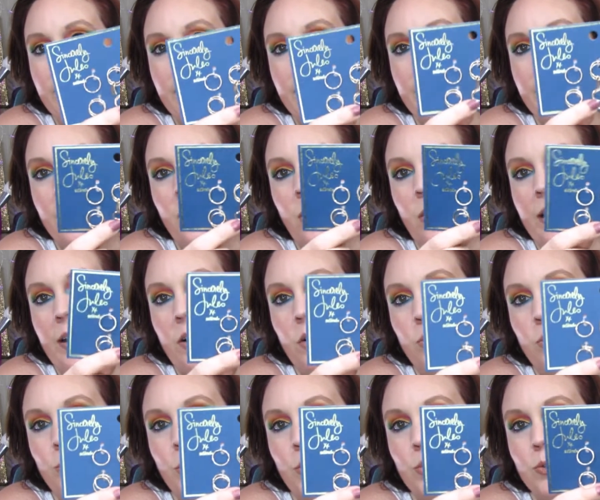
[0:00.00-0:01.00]
you know, like
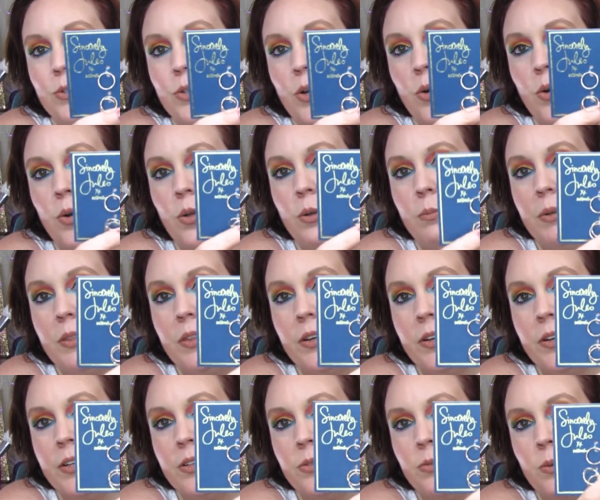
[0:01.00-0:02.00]
a rose gold, but
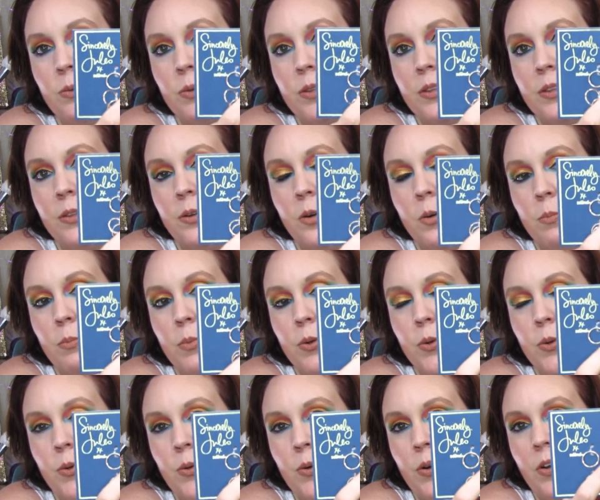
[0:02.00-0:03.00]
there is one with a little
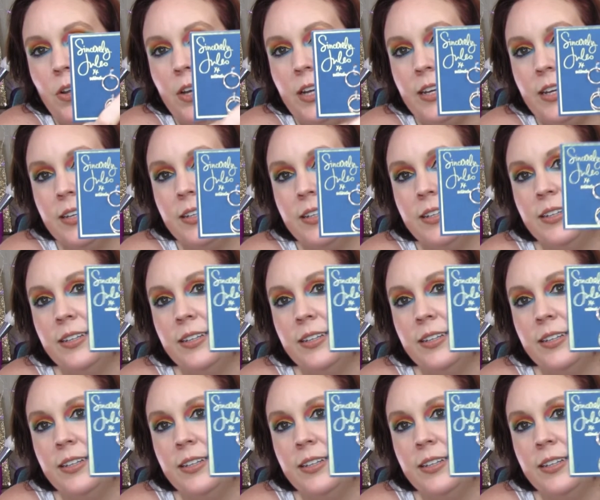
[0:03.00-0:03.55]
moon on it.